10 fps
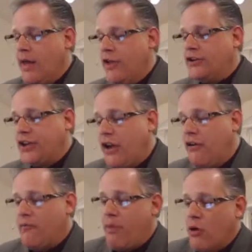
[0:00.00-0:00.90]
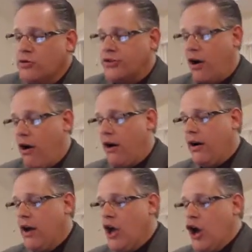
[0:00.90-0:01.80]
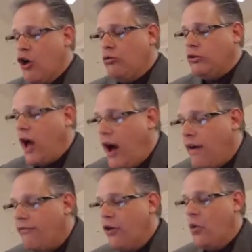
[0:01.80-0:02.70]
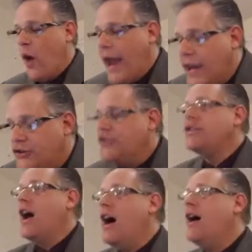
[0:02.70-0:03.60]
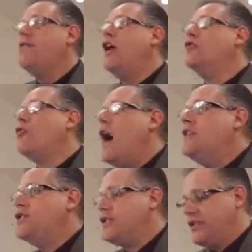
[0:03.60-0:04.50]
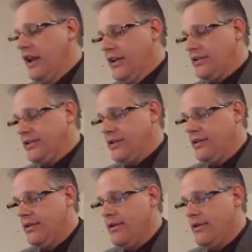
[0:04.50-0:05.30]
the son of Bosor, who loved the wages of unrighteousness